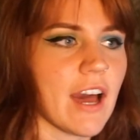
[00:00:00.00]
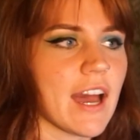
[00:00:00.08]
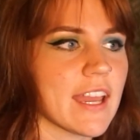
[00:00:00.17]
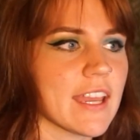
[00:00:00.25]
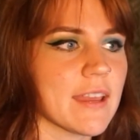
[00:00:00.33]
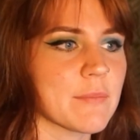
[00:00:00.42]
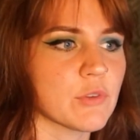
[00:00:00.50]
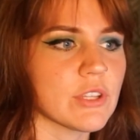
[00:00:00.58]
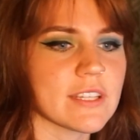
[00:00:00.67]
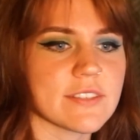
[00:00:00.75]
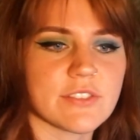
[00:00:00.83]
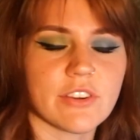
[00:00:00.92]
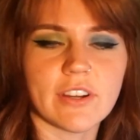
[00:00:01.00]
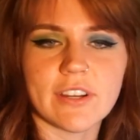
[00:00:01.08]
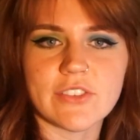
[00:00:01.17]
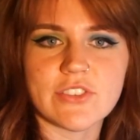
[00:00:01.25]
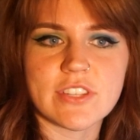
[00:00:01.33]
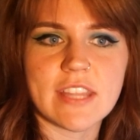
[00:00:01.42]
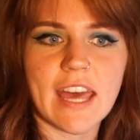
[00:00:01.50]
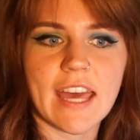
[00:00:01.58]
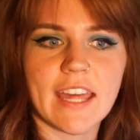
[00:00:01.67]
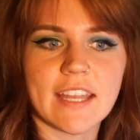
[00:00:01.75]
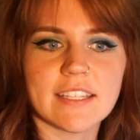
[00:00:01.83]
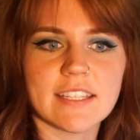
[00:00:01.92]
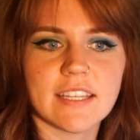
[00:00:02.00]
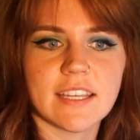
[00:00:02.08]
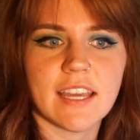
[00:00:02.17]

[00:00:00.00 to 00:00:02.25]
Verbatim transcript: I am really discouraged that